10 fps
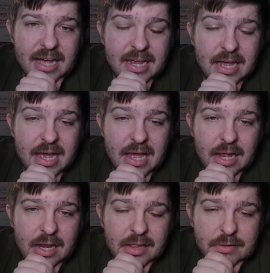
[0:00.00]
I, I,
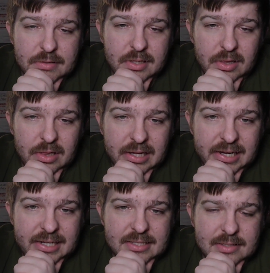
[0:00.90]
there's a
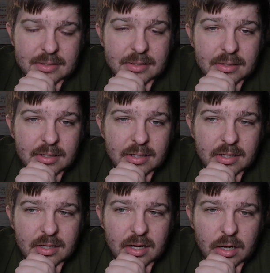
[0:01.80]
lot
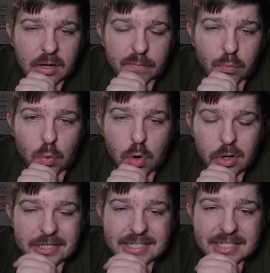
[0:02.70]
of
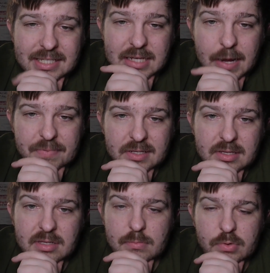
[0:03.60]
warranted
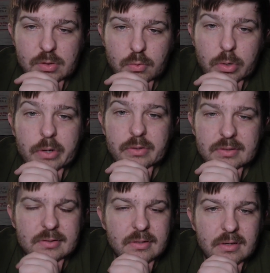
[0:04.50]
skepticism with the
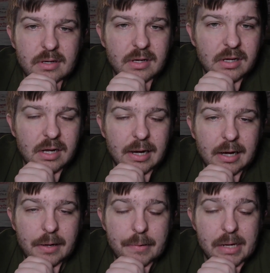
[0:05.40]
Royals.
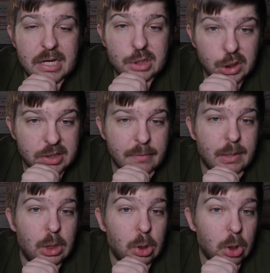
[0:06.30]
Uh, it took them a